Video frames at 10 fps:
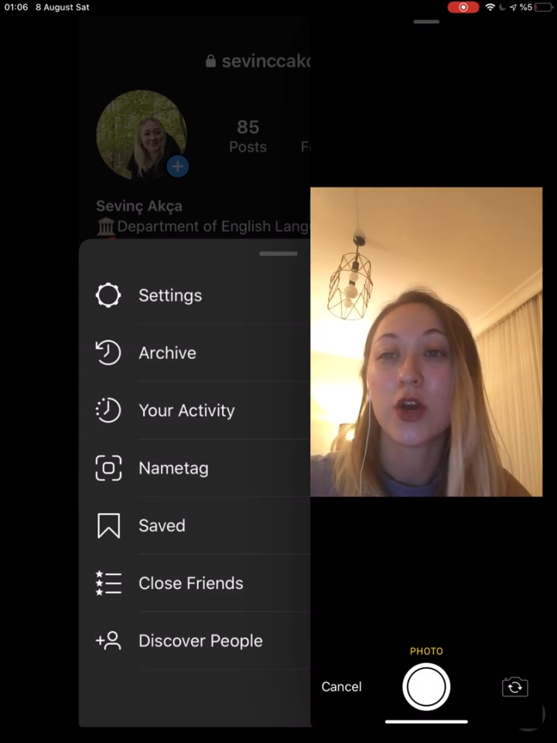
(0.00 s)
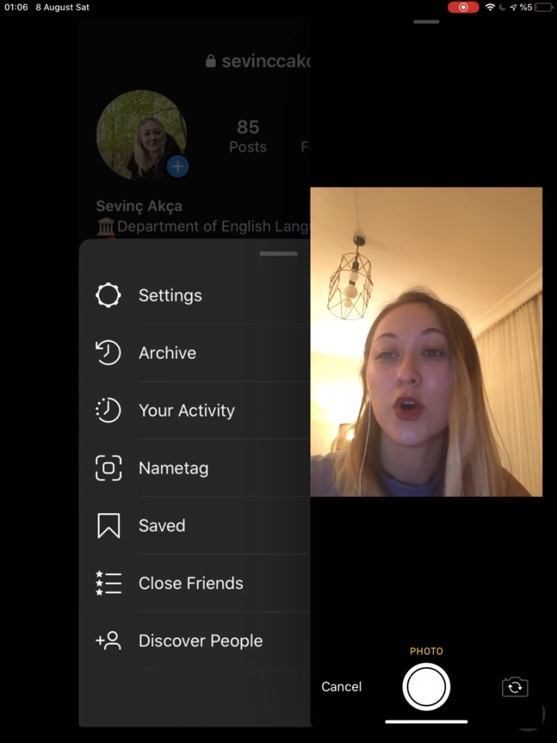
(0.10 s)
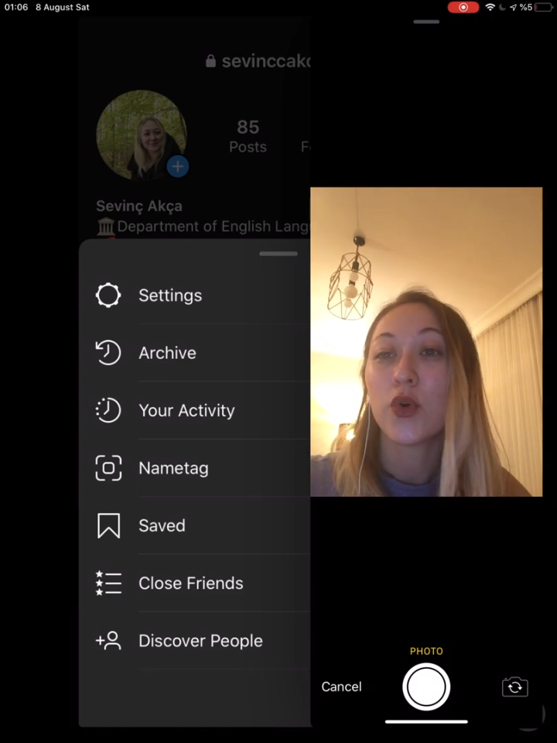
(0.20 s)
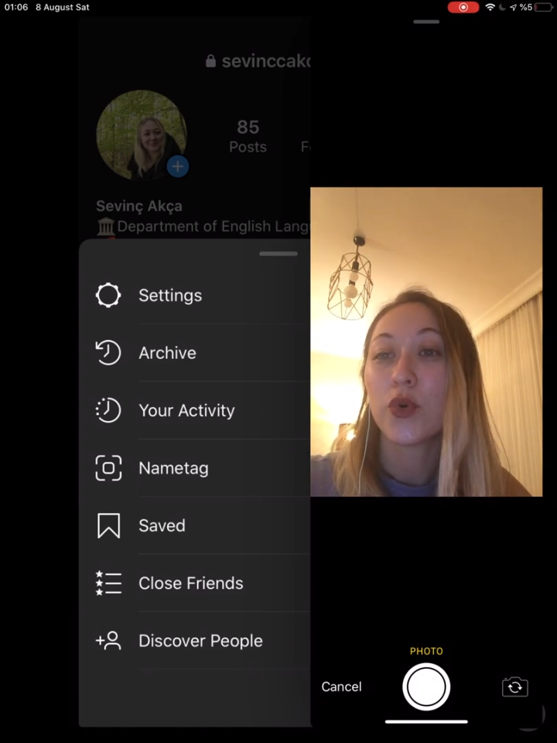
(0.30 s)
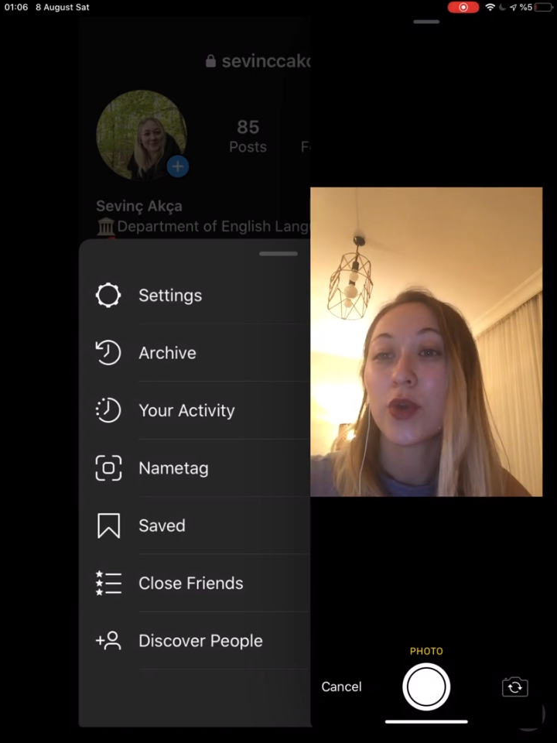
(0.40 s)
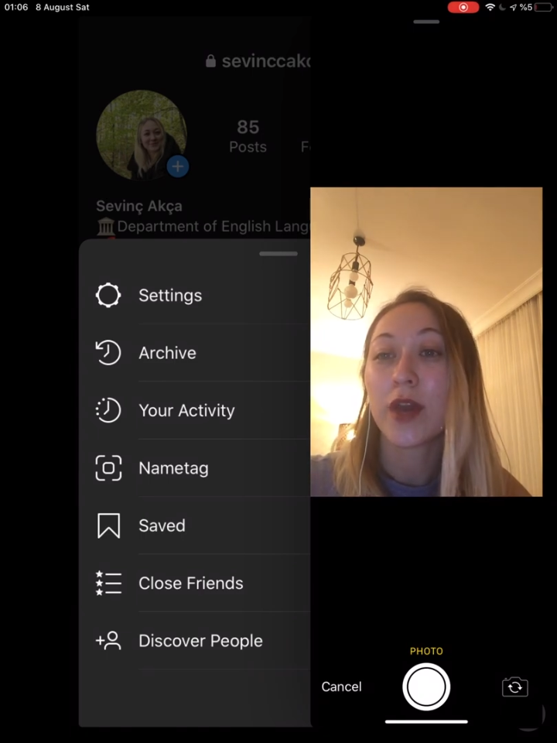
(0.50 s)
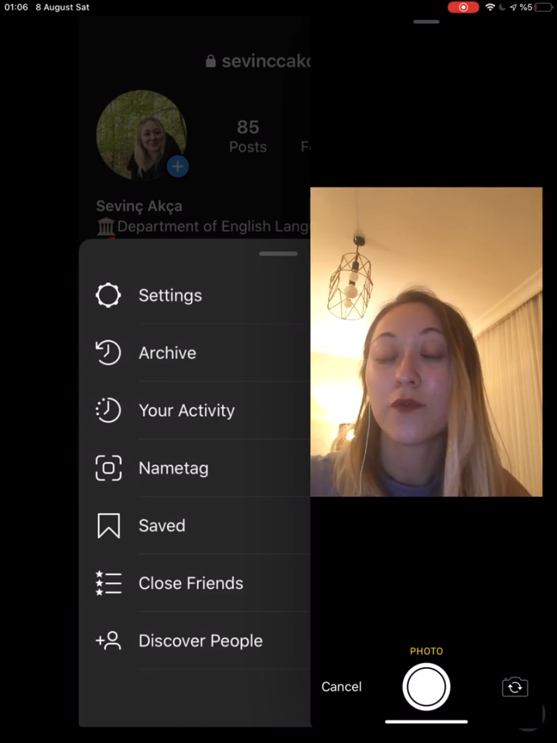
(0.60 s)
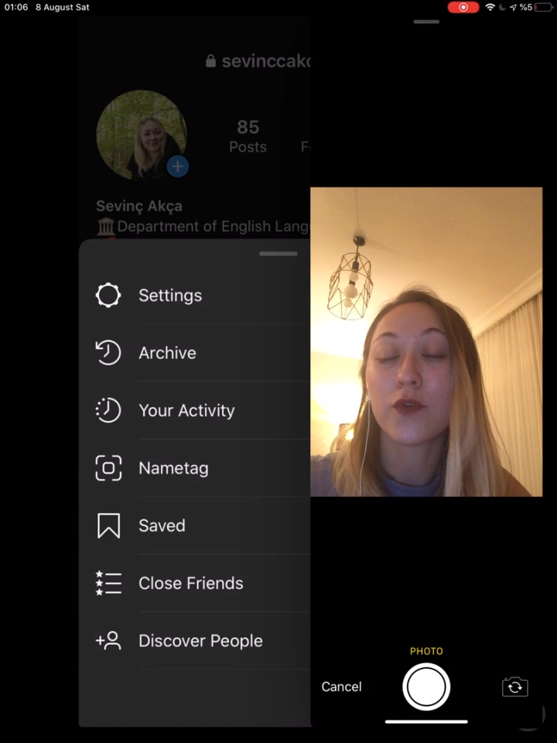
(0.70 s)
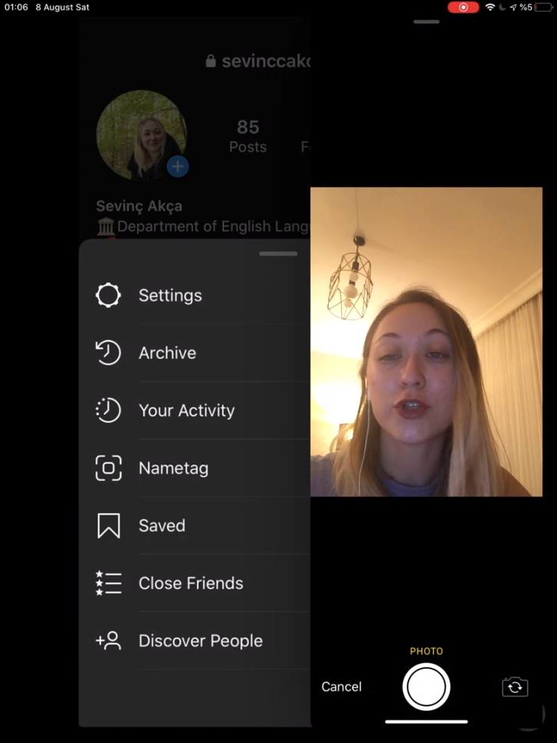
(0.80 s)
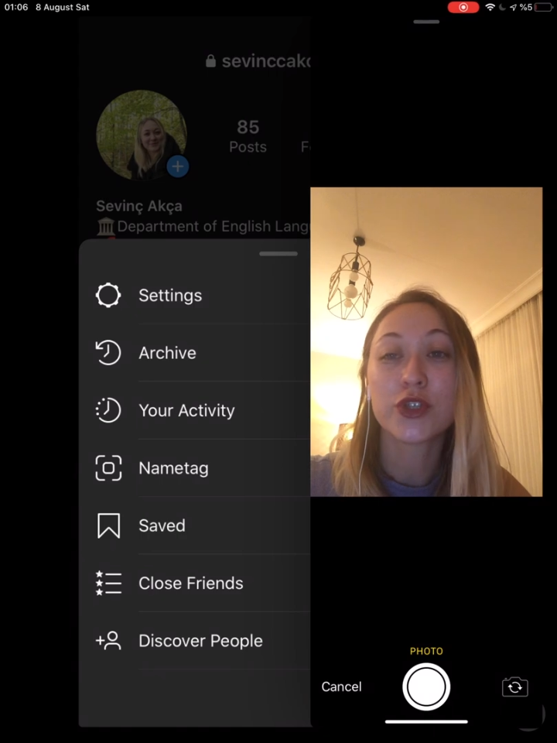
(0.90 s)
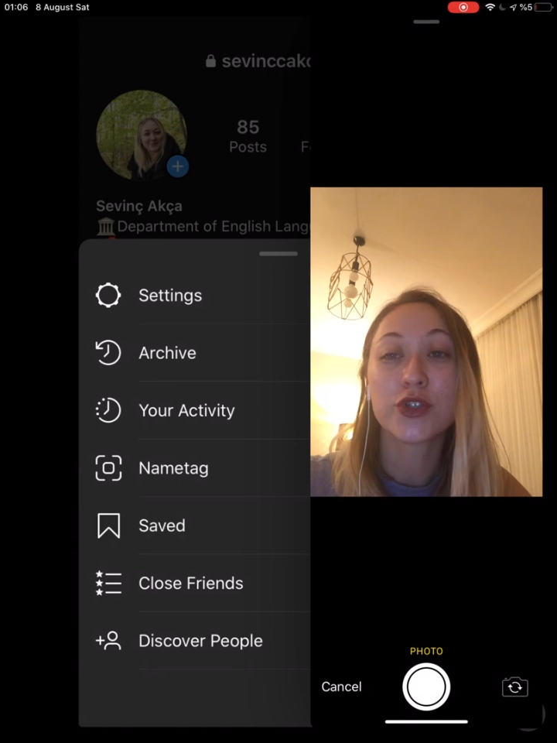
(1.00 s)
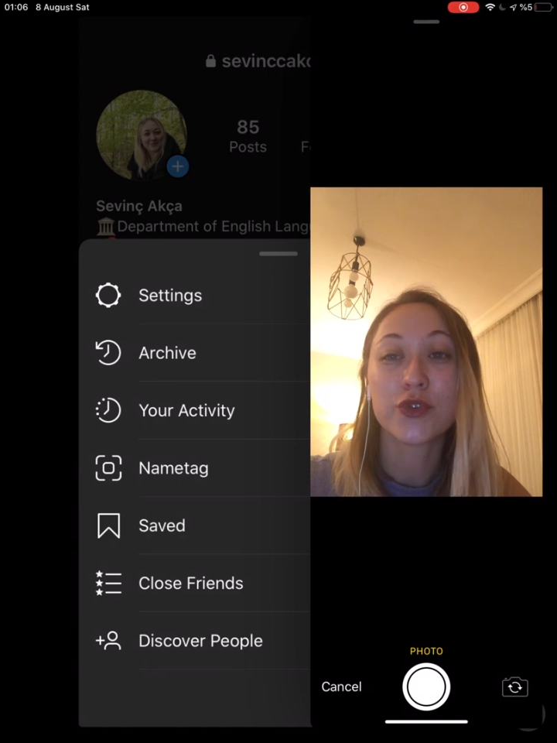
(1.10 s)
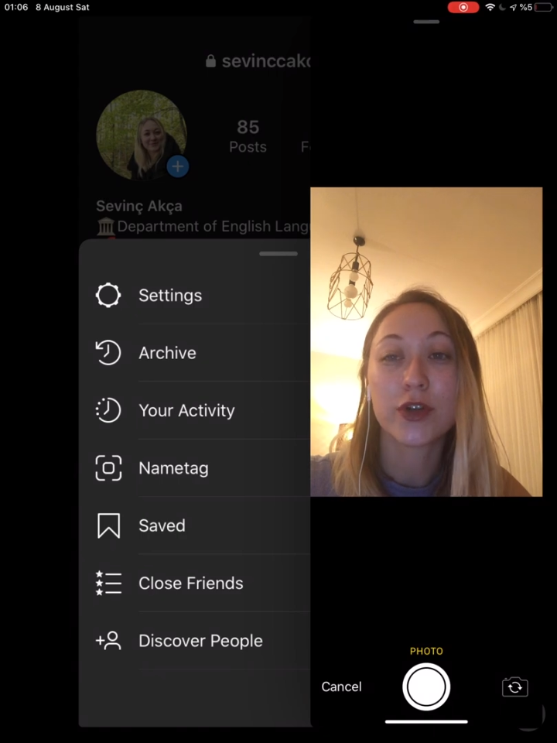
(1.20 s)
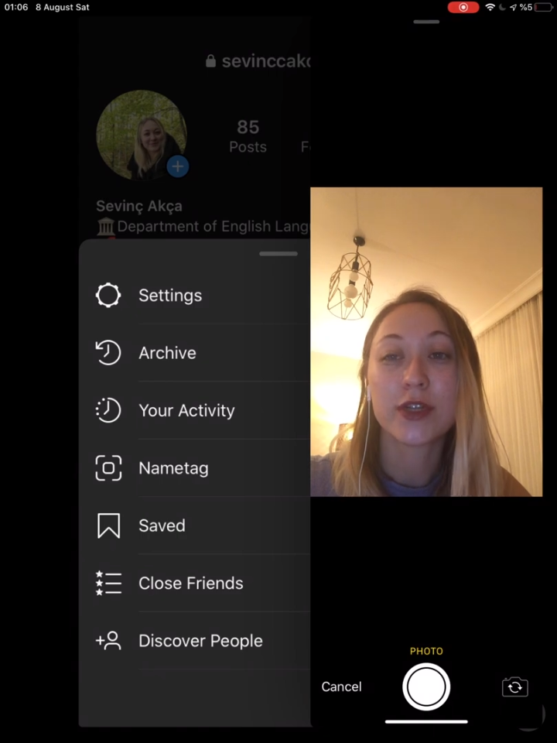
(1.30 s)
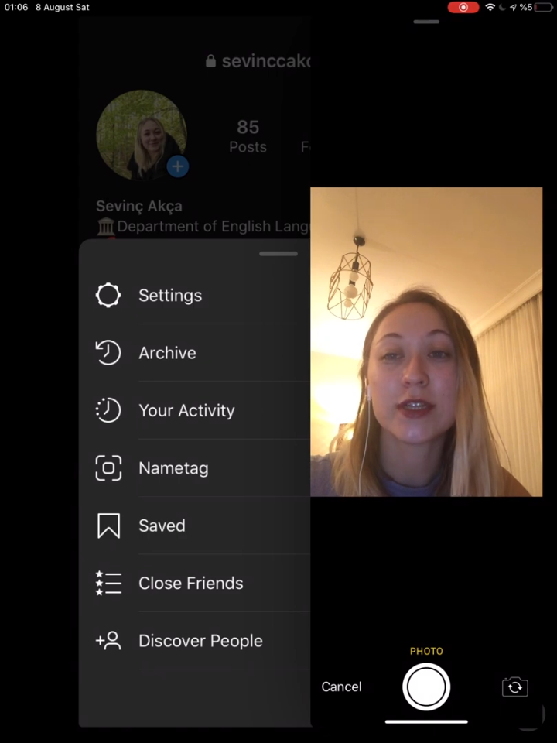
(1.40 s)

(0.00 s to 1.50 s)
who can watch certain